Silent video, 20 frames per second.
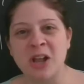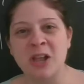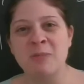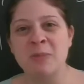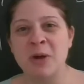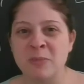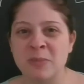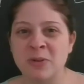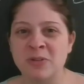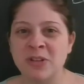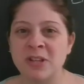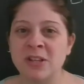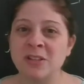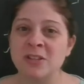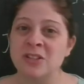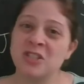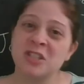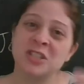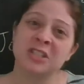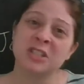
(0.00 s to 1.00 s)
about Middle
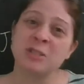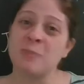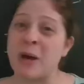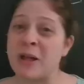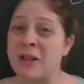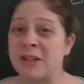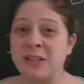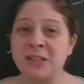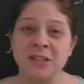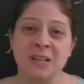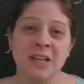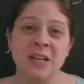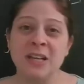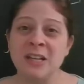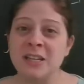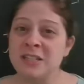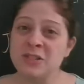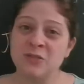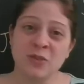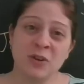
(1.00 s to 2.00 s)
English that spelling
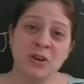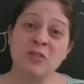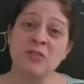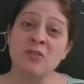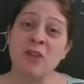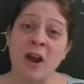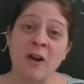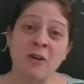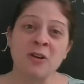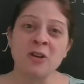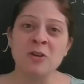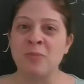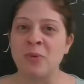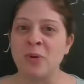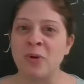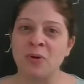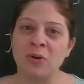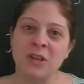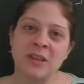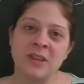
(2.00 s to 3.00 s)
is very
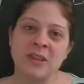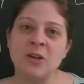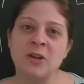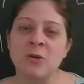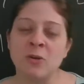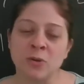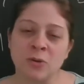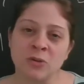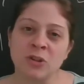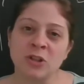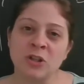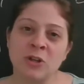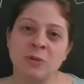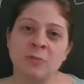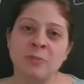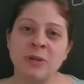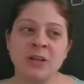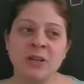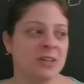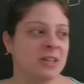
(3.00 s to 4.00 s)
variable in the earlier
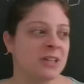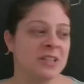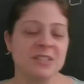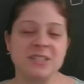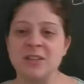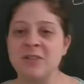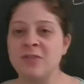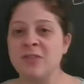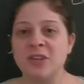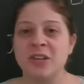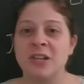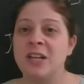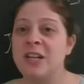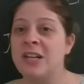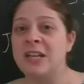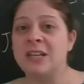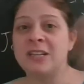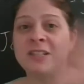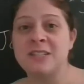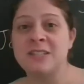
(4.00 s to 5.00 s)
periods. Even
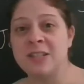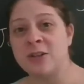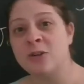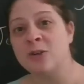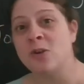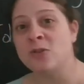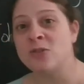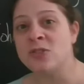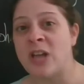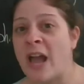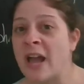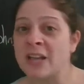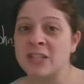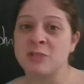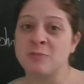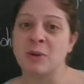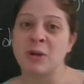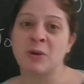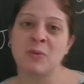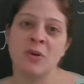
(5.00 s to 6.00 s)
in a single text
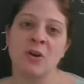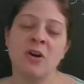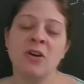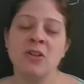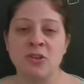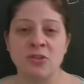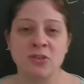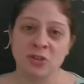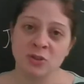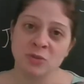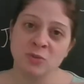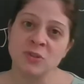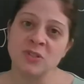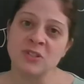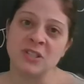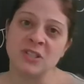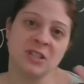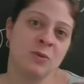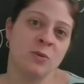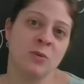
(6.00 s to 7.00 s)
by one author, you will
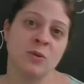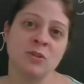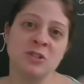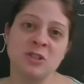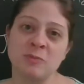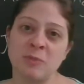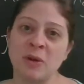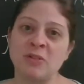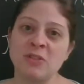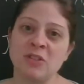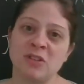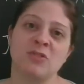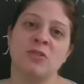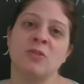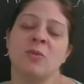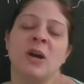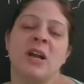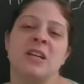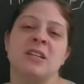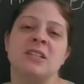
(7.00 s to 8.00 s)
see words spelled different
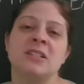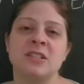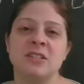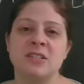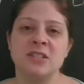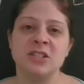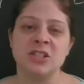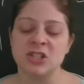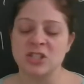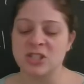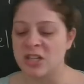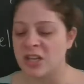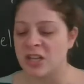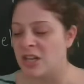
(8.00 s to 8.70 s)
ways because it's just